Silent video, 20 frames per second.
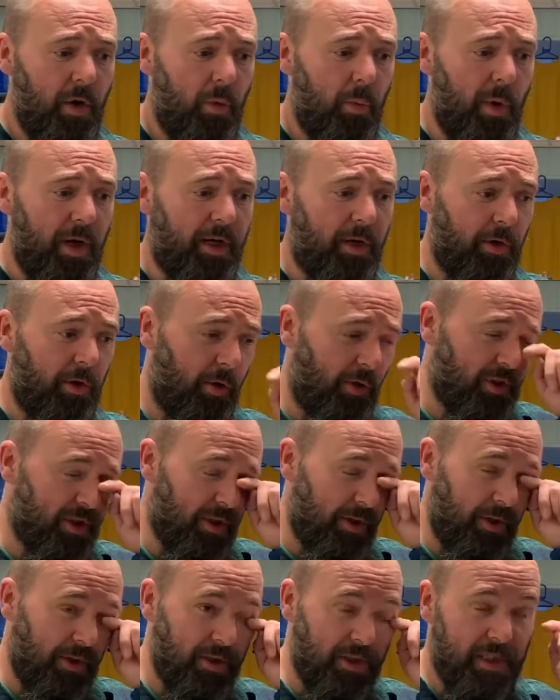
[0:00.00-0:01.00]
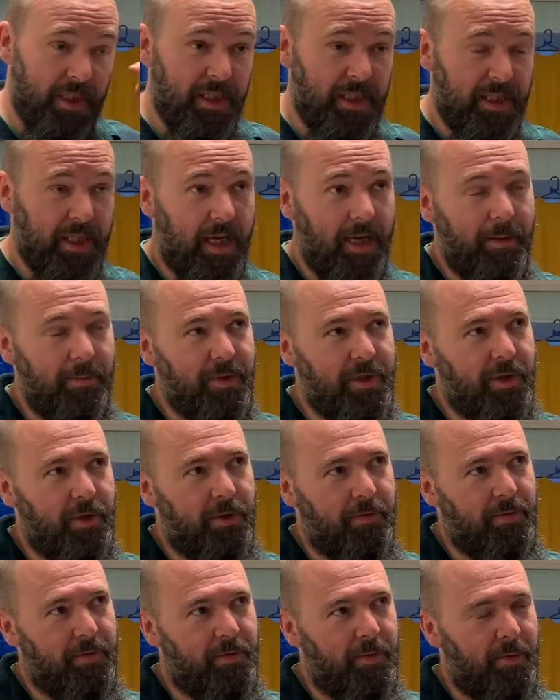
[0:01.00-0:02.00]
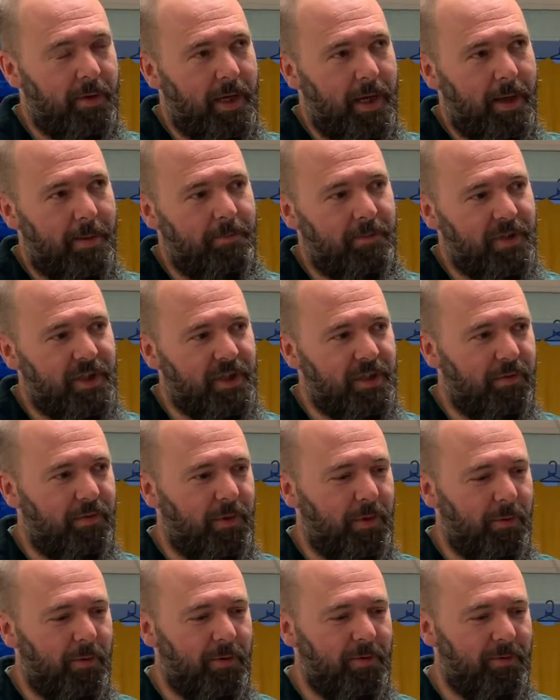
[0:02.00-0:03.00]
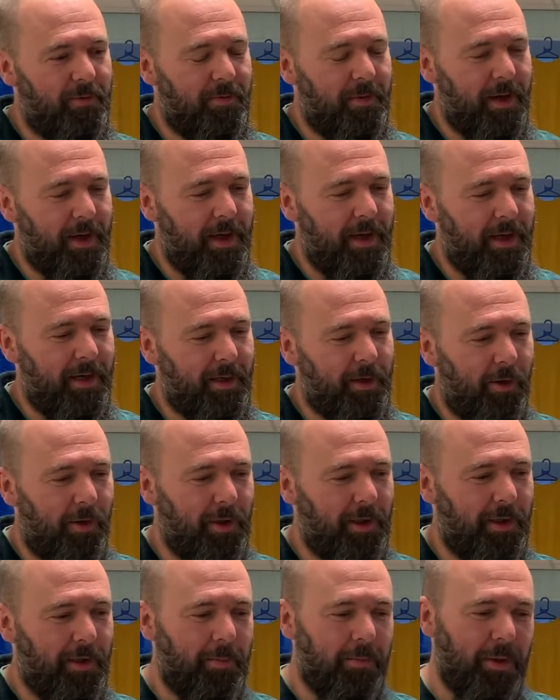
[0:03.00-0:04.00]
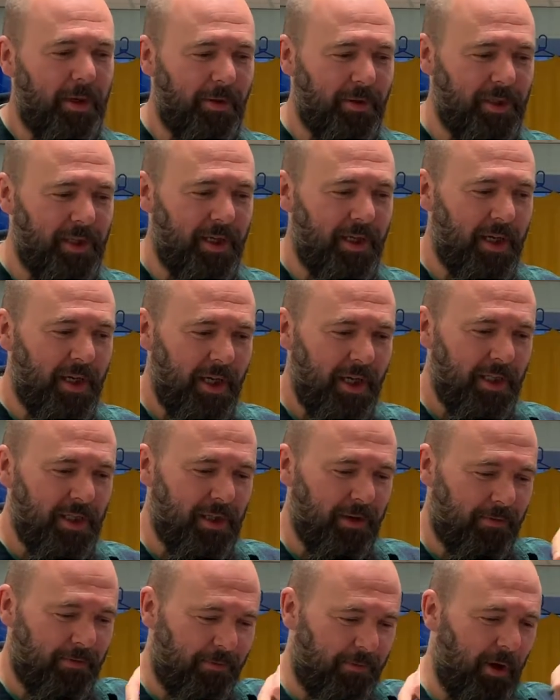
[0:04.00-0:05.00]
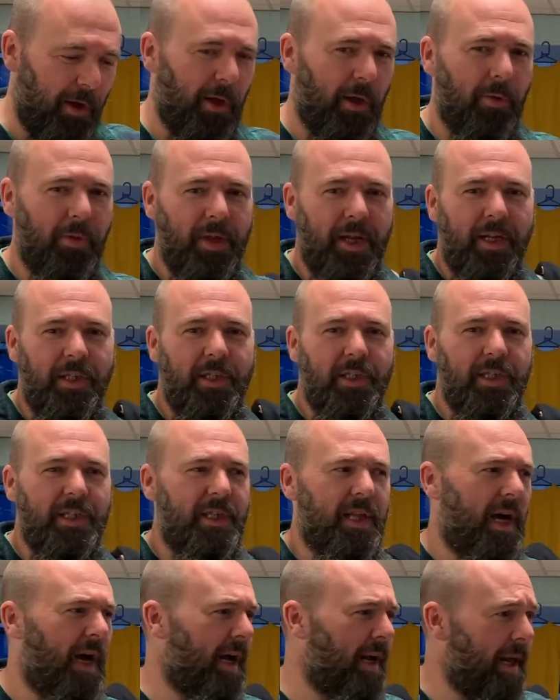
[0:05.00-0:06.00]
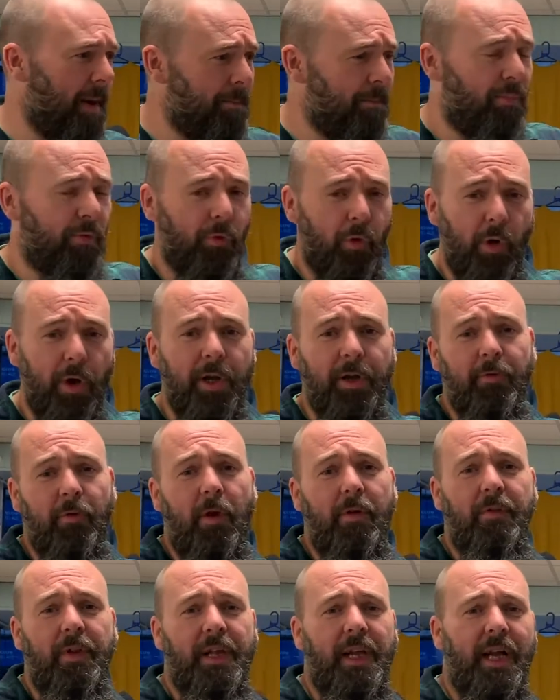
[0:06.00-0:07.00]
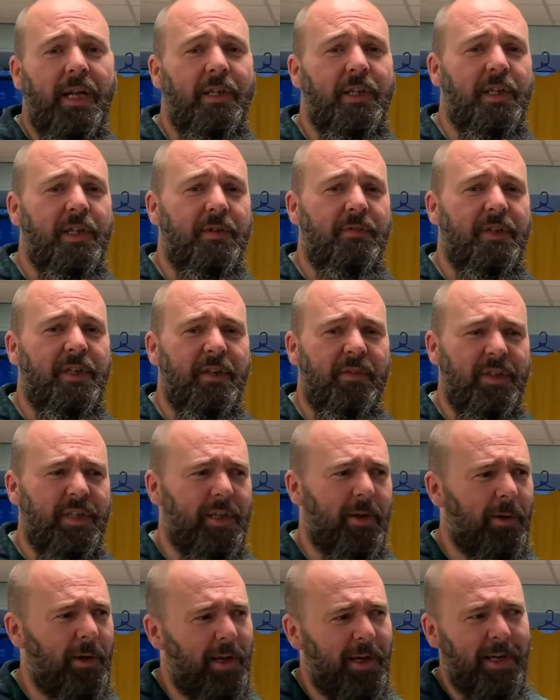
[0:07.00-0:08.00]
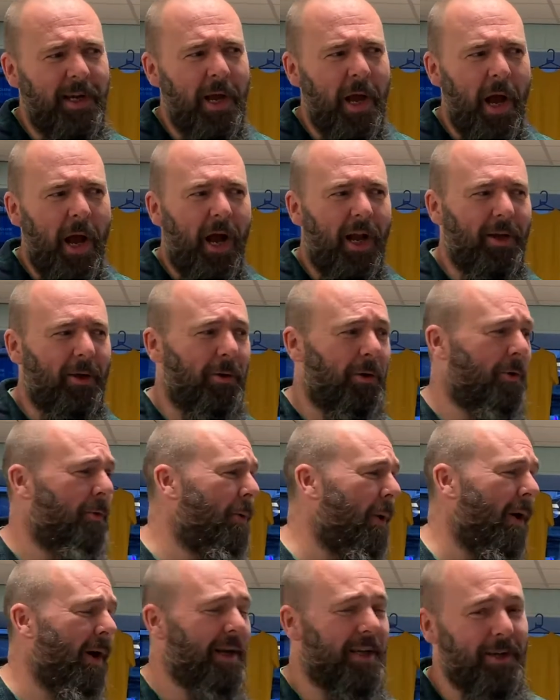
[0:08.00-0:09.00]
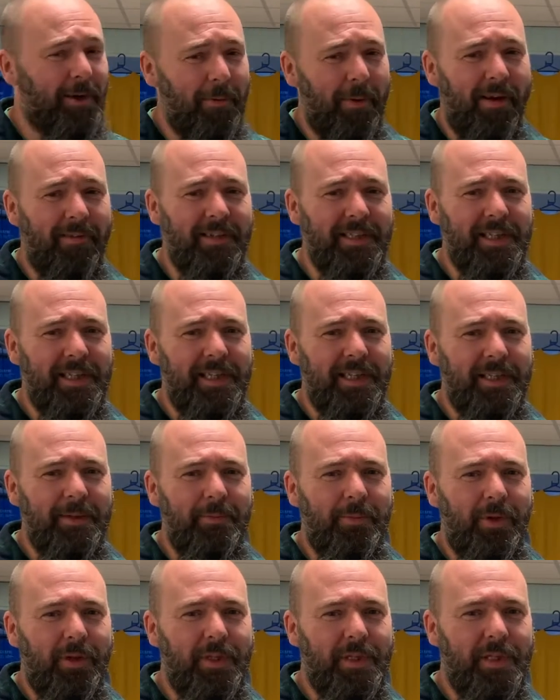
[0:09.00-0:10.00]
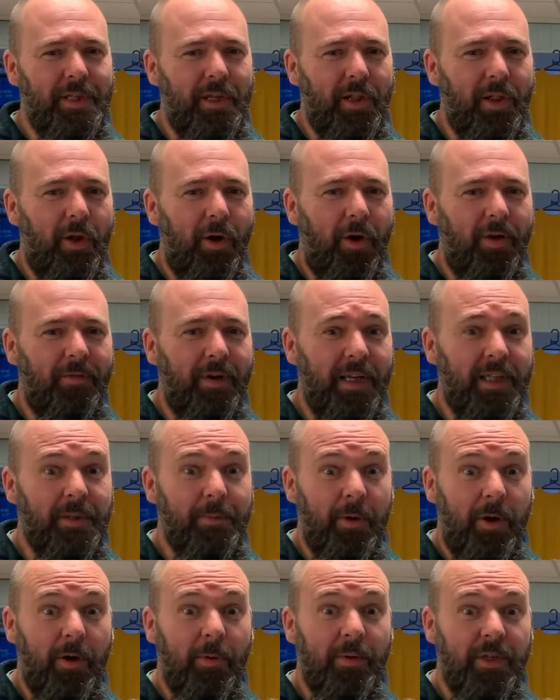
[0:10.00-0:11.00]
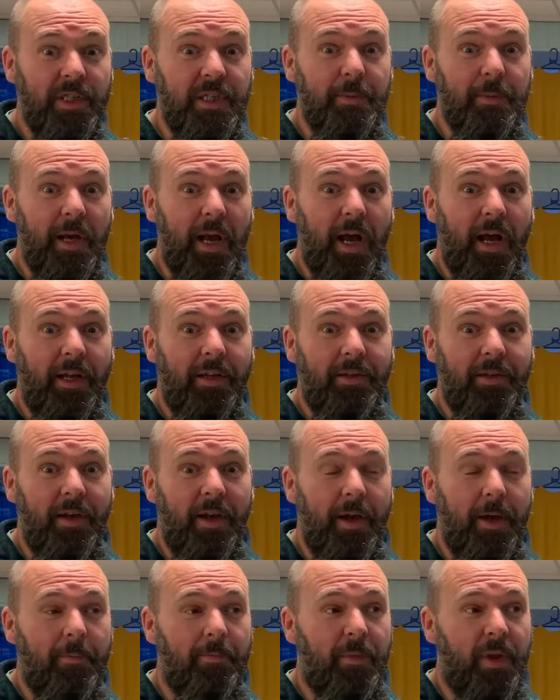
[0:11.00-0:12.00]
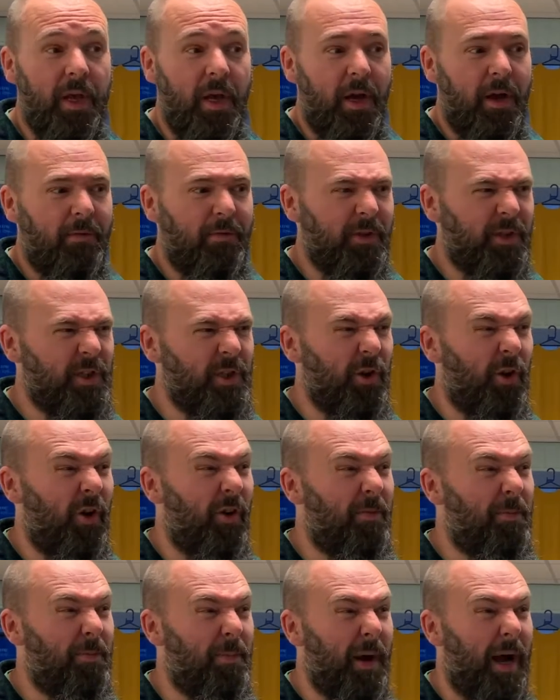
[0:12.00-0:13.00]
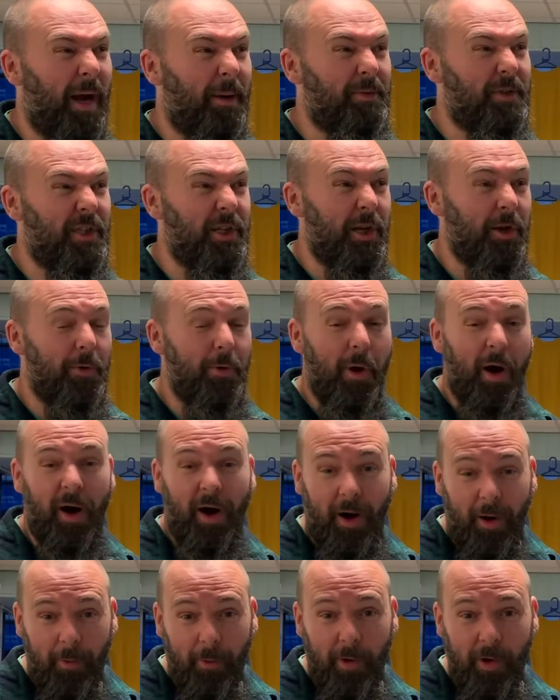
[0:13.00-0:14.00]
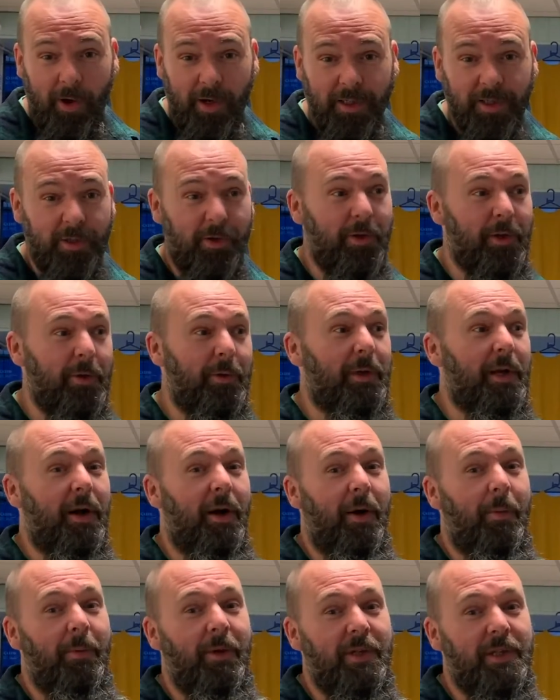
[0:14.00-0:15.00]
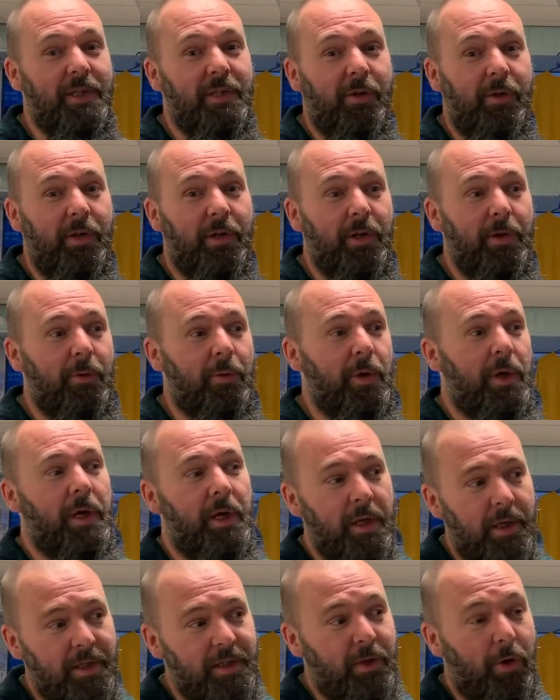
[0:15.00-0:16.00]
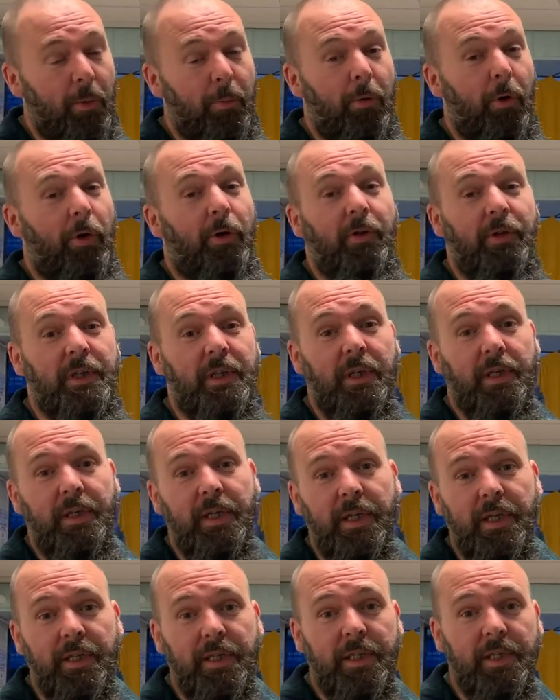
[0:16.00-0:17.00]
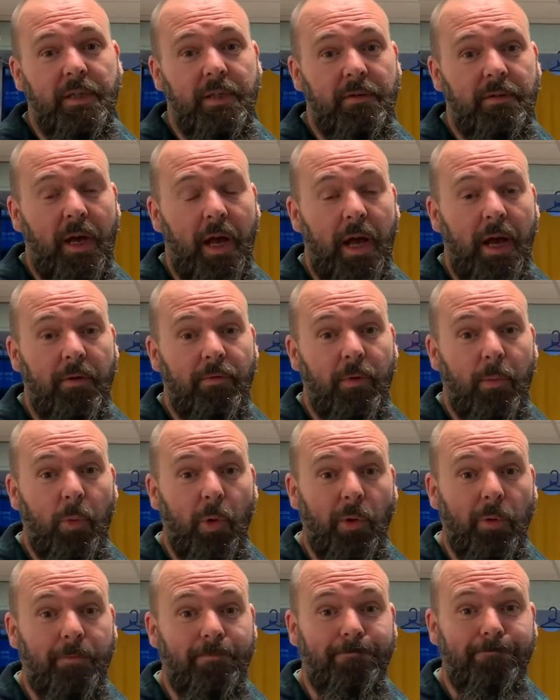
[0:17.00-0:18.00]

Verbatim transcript: we could also use the same sort of um, stuff that we've uh, got on the computer to follow the edges that and embroider over the edges of stuff. So like, I don't quite know where it's leading, but there's a lot of experiments to be had um, for sort of perhaps new artworks or new garments or new sort of product ideas uh, from all.